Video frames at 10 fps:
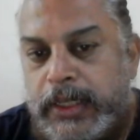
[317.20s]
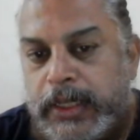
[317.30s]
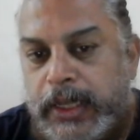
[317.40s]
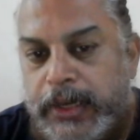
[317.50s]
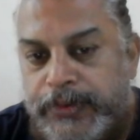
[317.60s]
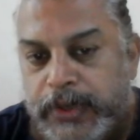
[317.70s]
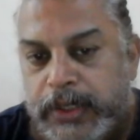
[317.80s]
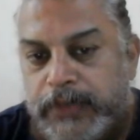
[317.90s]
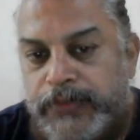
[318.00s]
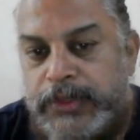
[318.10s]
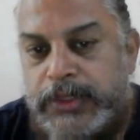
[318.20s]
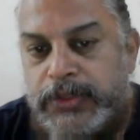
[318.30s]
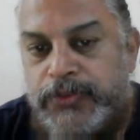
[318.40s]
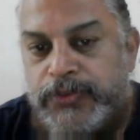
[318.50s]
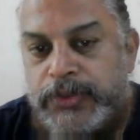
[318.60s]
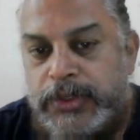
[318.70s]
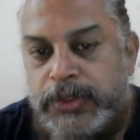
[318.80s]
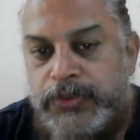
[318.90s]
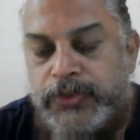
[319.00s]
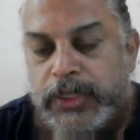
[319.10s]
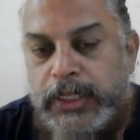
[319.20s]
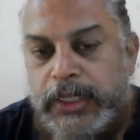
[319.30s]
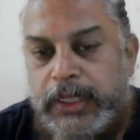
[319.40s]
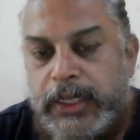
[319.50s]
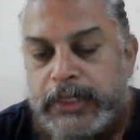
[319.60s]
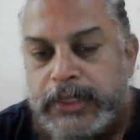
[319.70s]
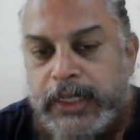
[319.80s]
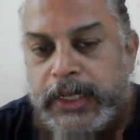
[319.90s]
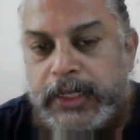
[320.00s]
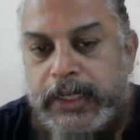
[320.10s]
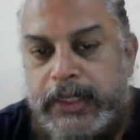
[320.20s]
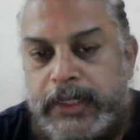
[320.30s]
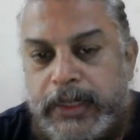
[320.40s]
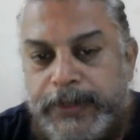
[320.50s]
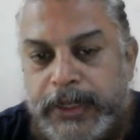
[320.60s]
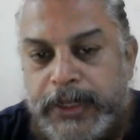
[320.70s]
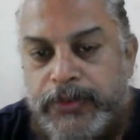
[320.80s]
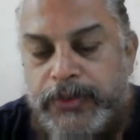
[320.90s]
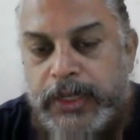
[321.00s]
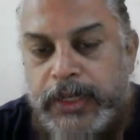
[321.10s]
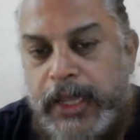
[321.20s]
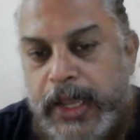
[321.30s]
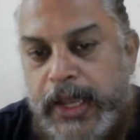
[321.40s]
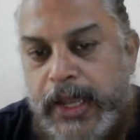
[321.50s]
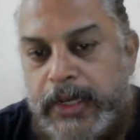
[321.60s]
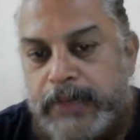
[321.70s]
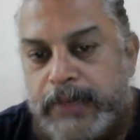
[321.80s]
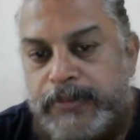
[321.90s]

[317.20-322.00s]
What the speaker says: a drug which is usually excreted in the hepatic route and